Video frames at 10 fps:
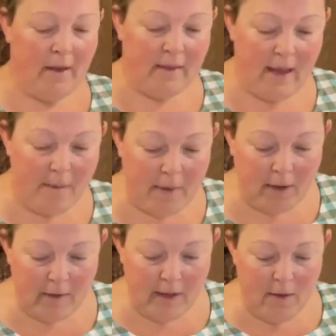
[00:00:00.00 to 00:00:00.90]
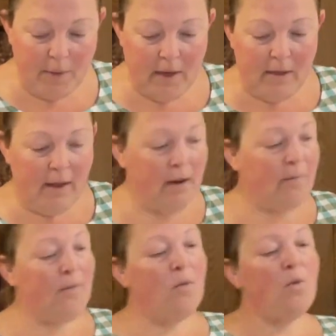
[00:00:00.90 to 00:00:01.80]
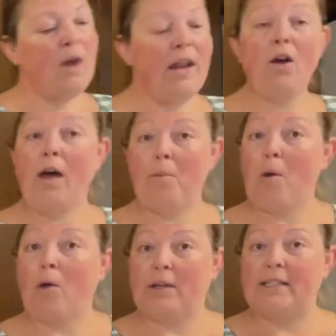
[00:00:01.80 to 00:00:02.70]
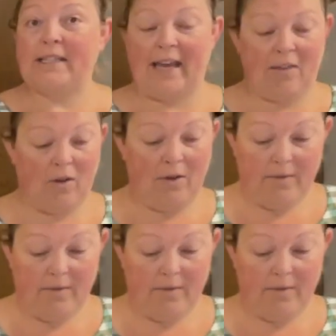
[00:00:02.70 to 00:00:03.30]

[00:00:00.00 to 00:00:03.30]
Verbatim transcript: That butter that you put in there will kind of help hold it together.